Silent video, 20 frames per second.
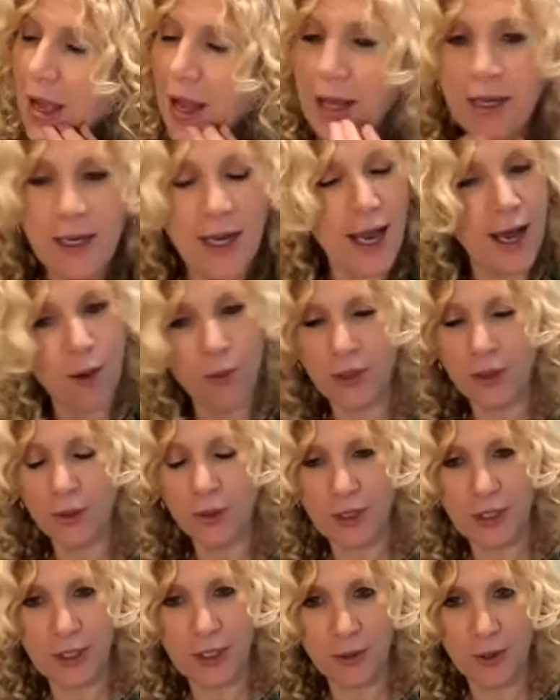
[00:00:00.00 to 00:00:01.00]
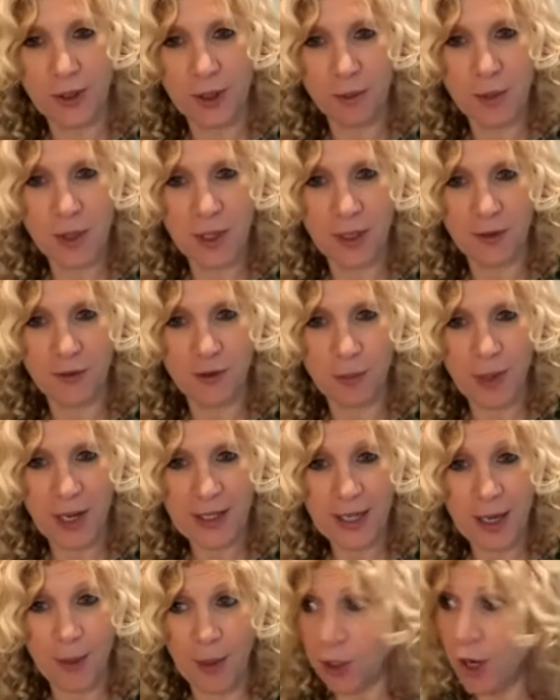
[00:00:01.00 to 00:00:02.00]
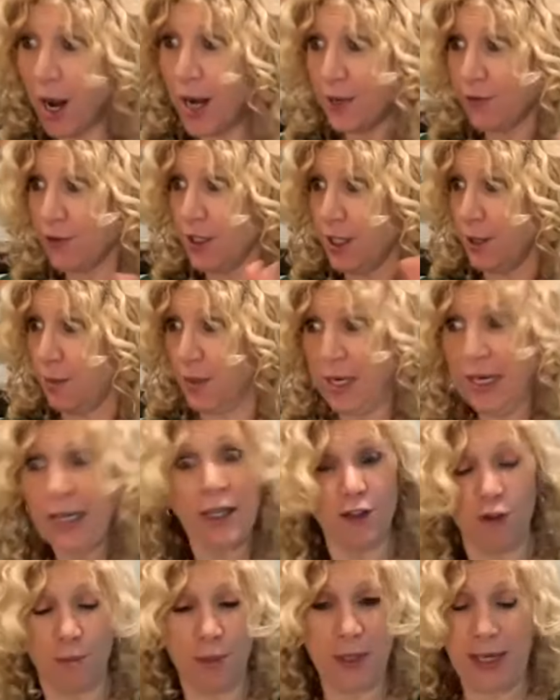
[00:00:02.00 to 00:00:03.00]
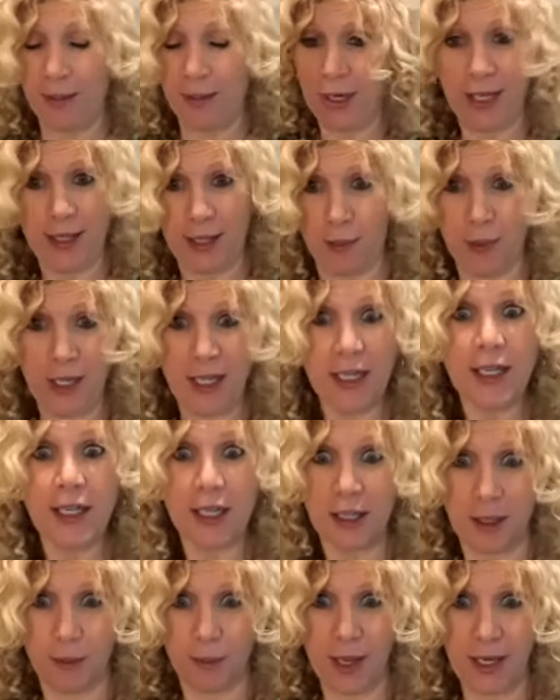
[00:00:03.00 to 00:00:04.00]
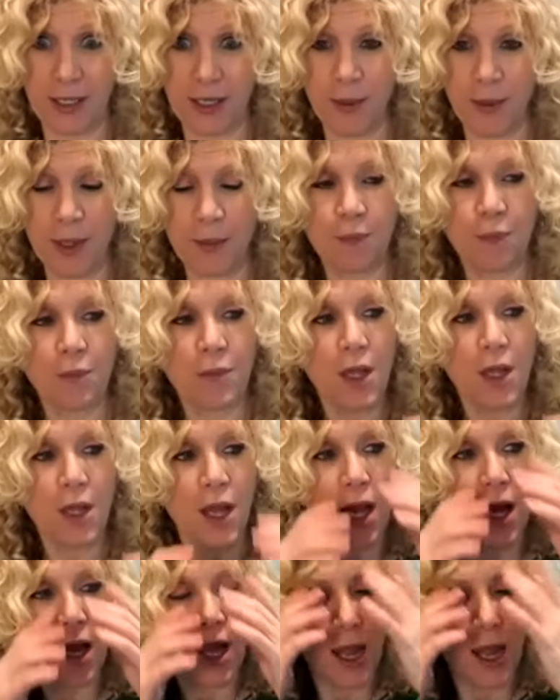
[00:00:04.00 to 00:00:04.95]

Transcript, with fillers: And now what do we do in the middle of the pandemic? Not even in the middle of the pandemic, at the beginning of the pandemic.